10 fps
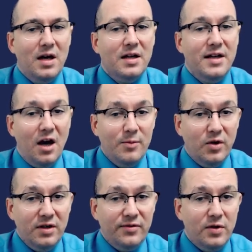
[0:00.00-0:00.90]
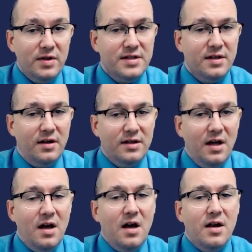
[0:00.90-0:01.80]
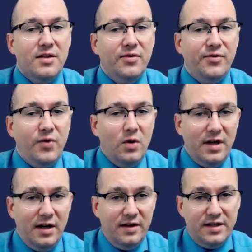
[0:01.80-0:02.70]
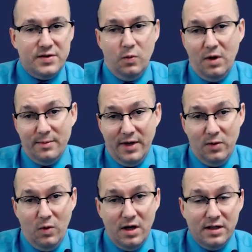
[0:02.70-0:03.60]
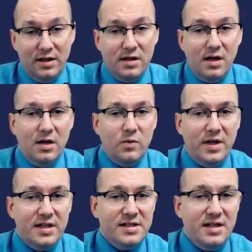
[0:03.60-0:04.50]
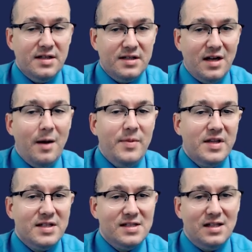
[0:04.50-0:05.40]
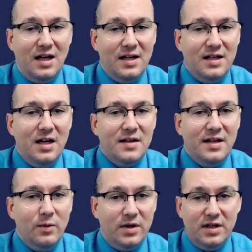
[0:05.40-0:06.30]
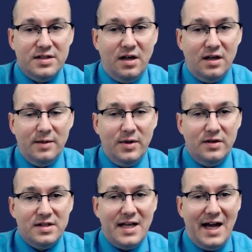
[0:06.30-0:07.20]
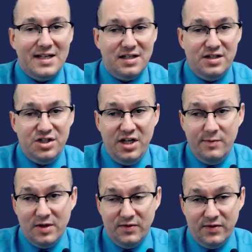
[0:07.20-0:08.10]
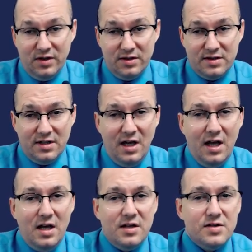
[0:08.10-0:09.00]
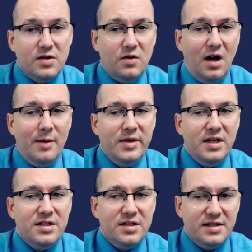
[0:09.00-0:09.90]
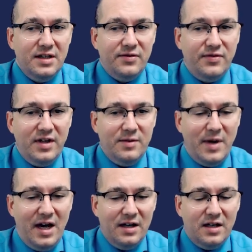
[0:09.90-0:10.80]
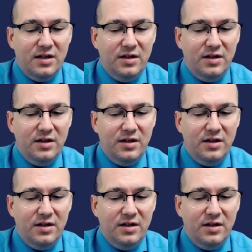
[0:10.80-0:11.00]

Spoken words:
Now I'm going to focus on the 4 areas one by one. We can see at the top of this slide that we're going to talk about task achievement first. So I'm going to just give feedback,